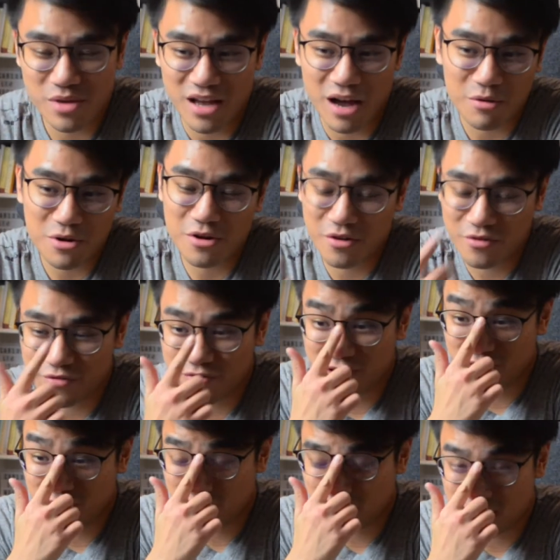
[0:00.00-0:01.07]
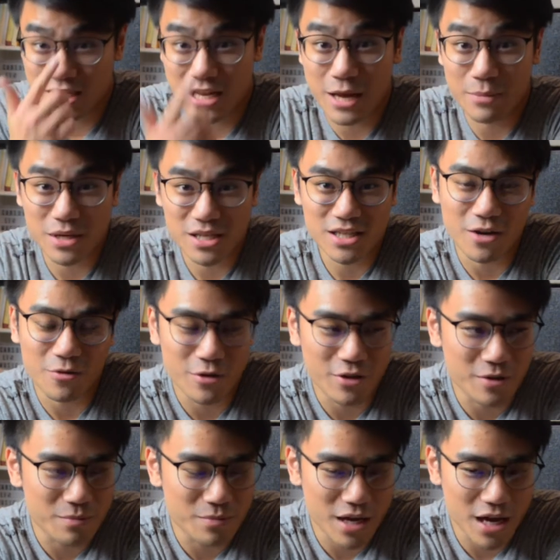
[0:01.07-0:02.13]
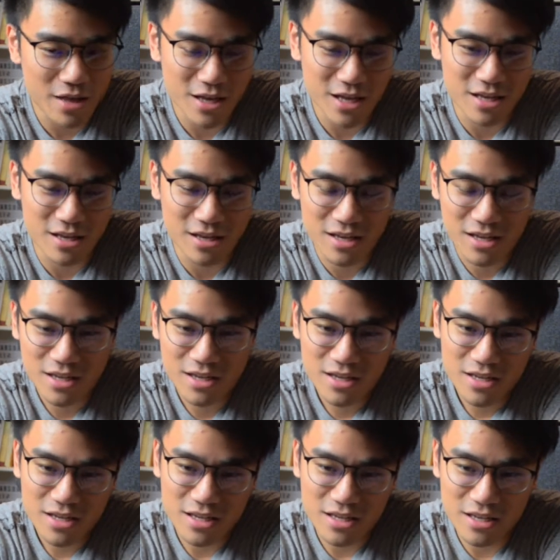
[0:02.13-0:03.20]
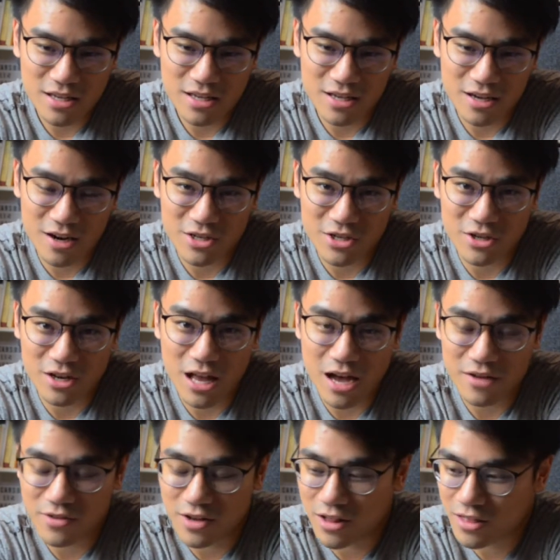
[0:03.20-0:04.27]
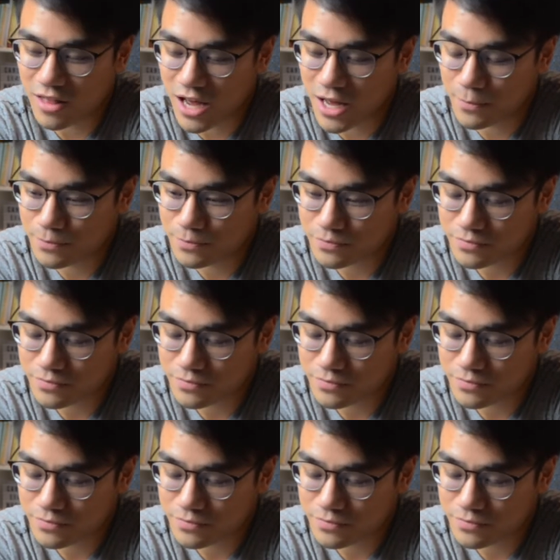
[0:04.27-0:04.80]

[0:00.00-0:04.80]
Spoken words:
I wonder if this is the name that stuck with him, but I think he got a good laugh out of that.